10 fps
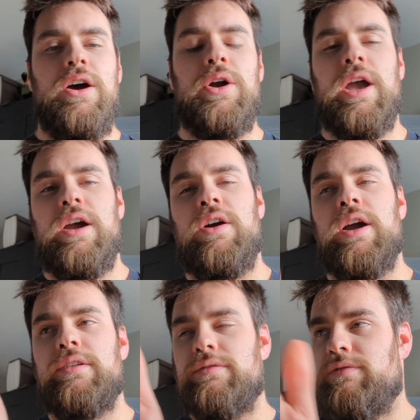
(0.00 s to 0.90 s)
Okay,
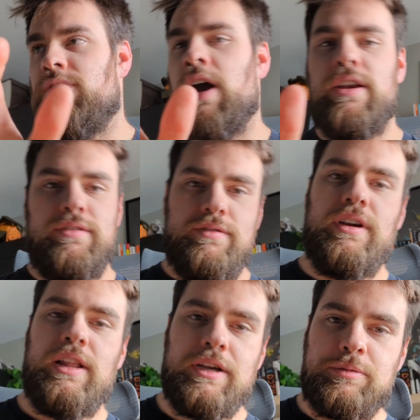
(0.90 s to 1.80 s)
alright, fine.
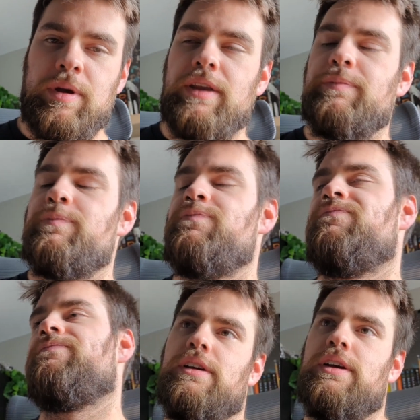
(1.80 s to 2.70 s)
I'll explain.
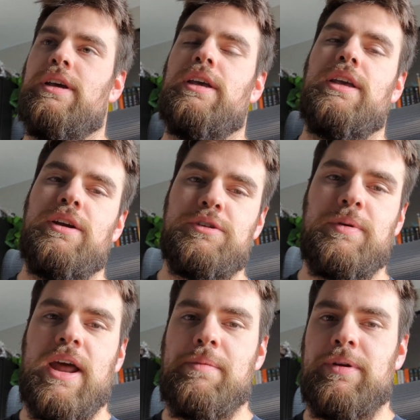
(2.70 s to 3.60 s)
Here's
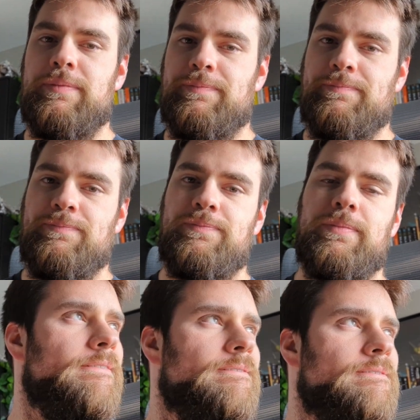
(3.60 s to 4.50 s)
what happened.
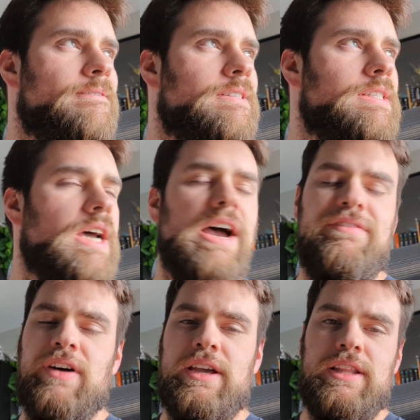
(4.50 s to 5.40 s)
I
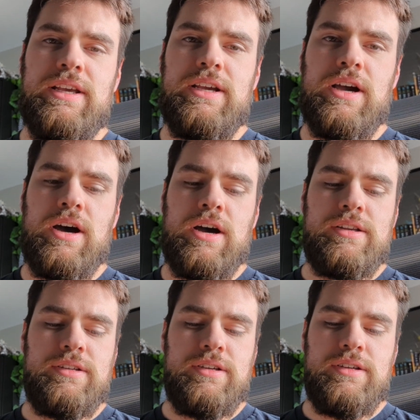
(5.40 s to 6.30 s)
finally
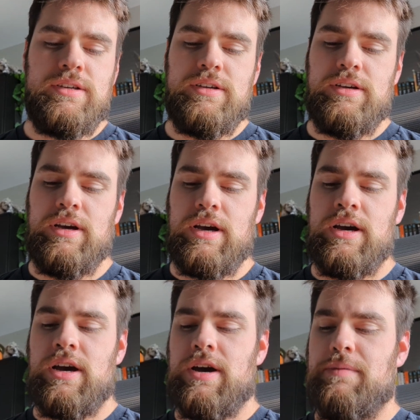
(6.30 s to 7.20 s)
got
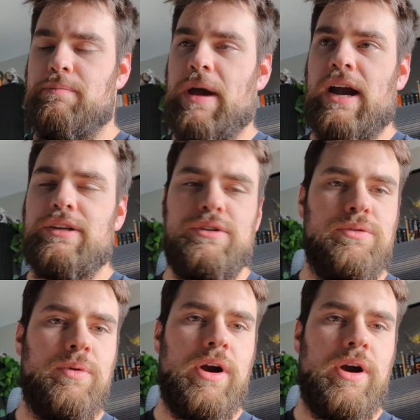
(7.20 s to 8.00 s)
back to